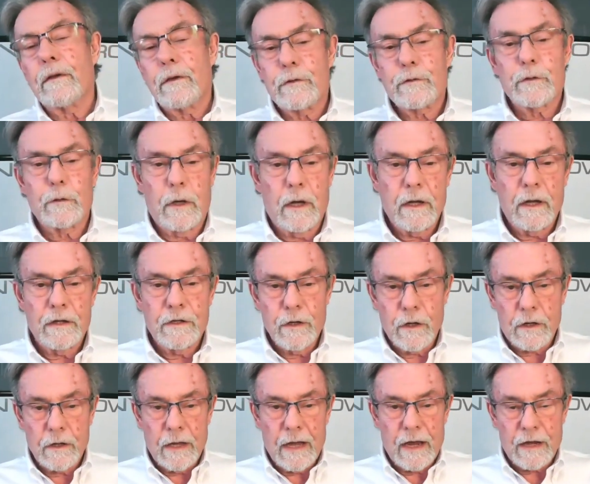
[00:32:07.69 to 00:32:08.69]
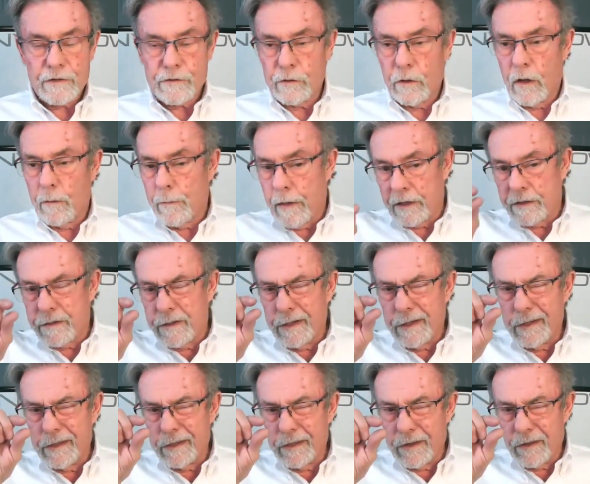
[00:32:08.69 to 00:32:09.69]
So I, I took a hacksaw and made
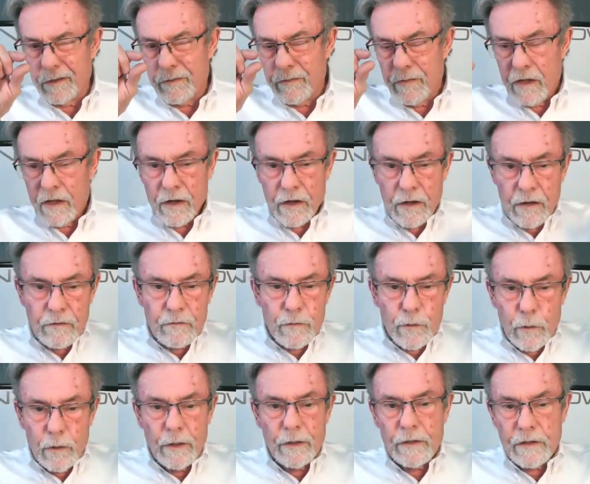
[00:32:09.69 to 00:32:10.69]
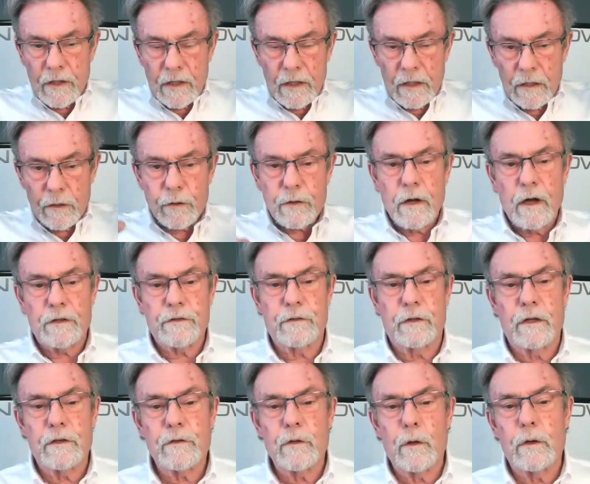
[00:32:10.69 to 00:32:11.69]
teeny little two teeny little cuts
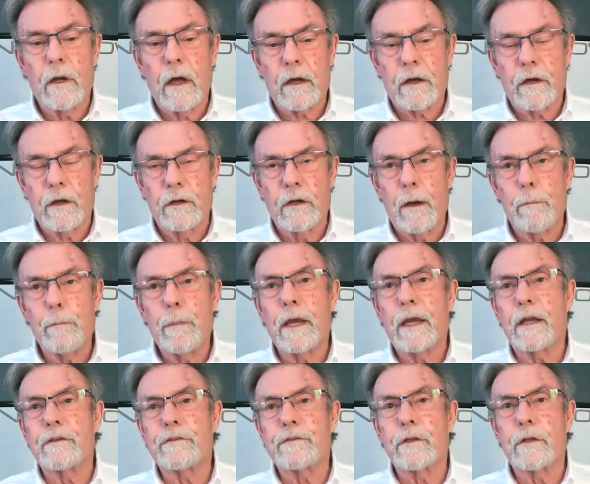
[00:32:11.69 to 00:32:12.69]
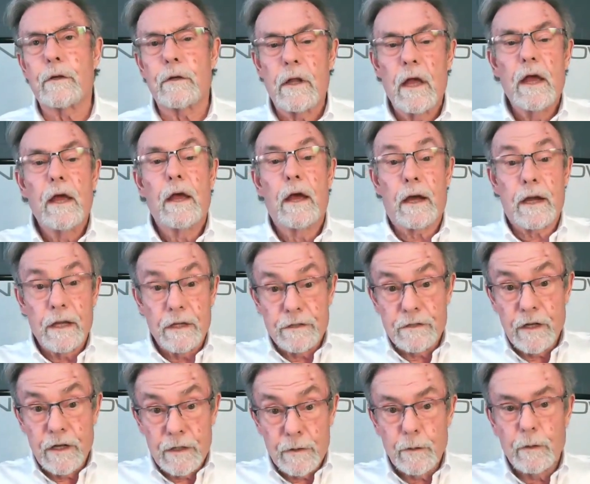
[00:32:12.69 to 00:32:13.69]
in it, so it not, could not be considered a
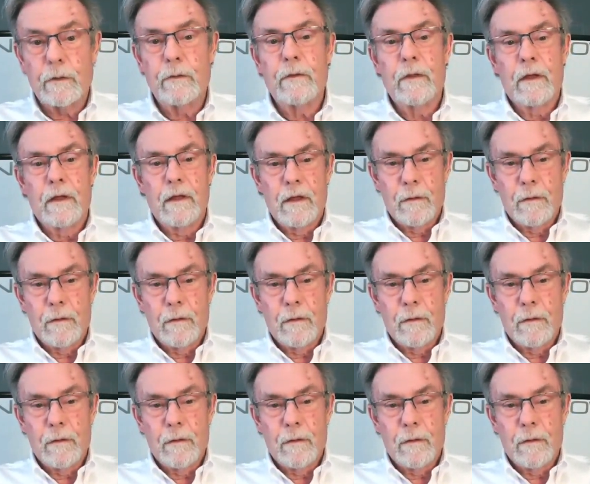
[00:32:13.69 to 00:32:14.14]
continual